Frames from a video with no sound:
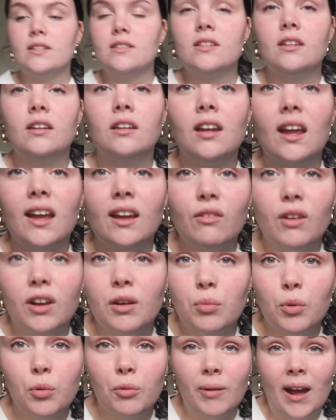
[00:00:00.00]
is an
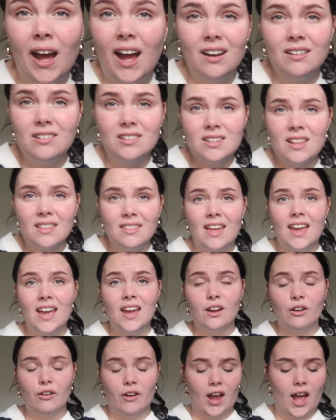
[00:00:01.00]
incredible brand. They
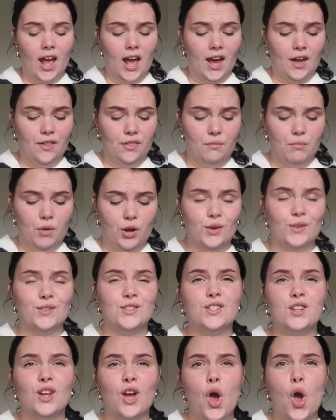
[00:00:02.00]
create the
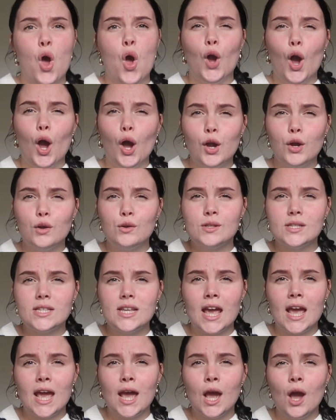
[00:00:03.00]
most
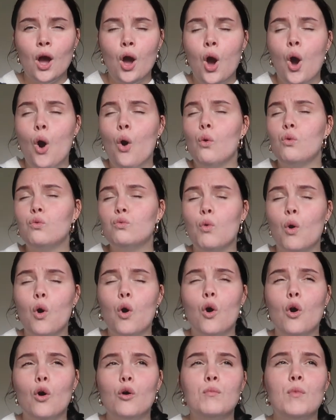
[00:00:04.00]
cozy,
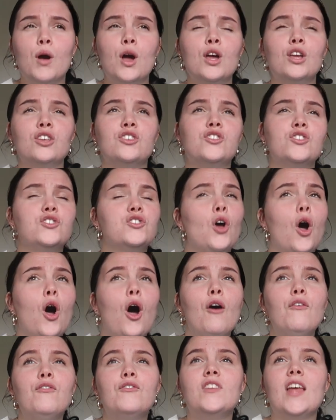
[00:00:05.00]
warm,
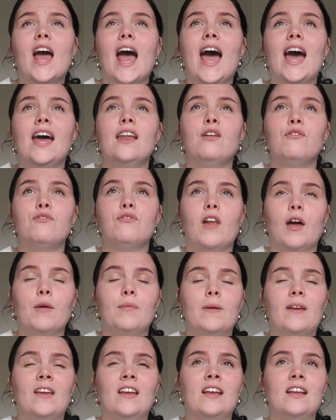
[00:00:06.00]
soft and
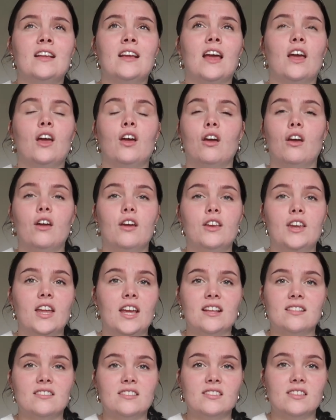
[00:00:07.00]
fluffy
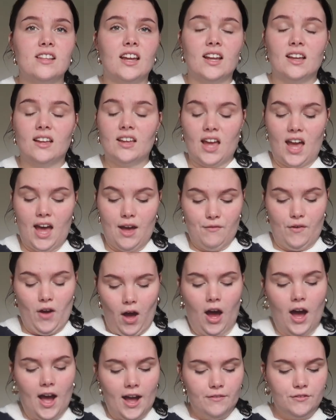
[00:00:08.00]
hoodies ever.
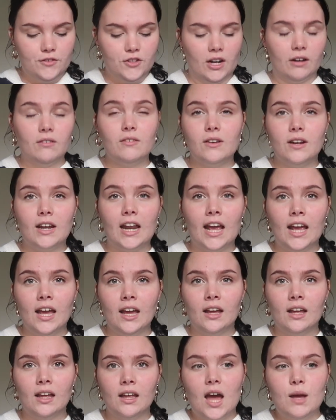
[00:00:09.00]
I
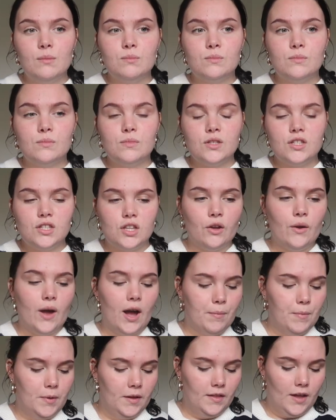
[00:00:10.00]
genuinely am so
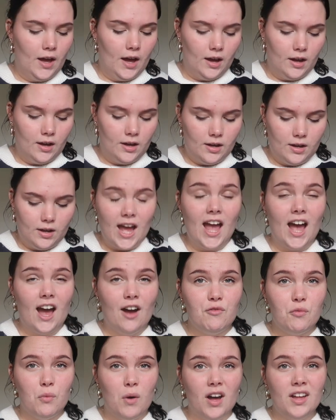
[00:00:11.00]
happy that I
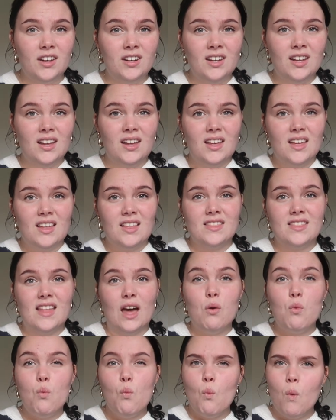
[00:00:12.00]
have one.
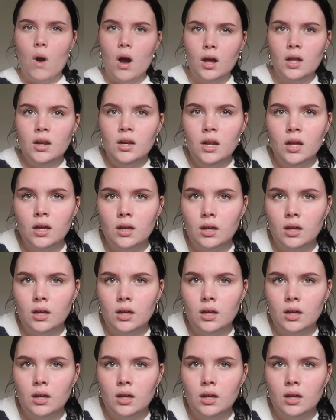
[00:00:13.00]
That one